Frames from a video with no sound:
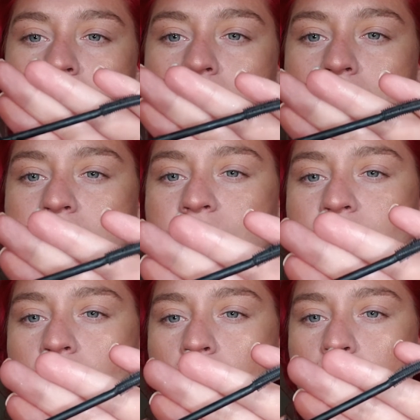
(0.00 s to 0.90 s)
kind of
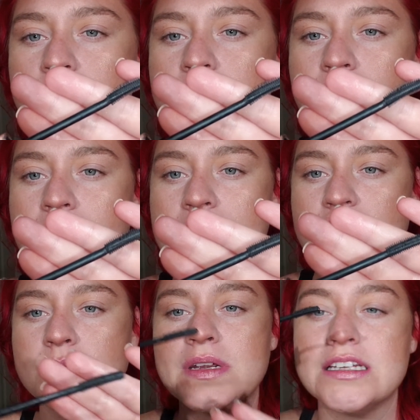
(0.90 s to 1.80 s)
comb to it,
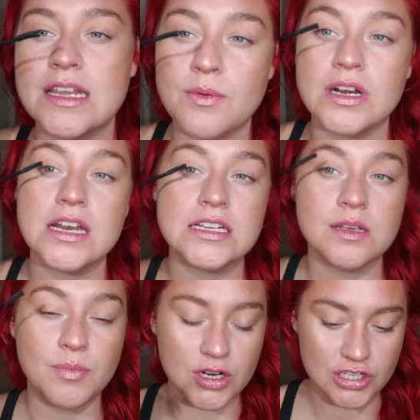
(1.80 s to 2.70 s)
just because they wanted it to
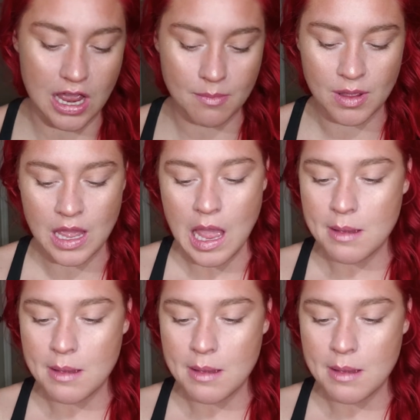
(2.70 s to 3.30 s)
push up.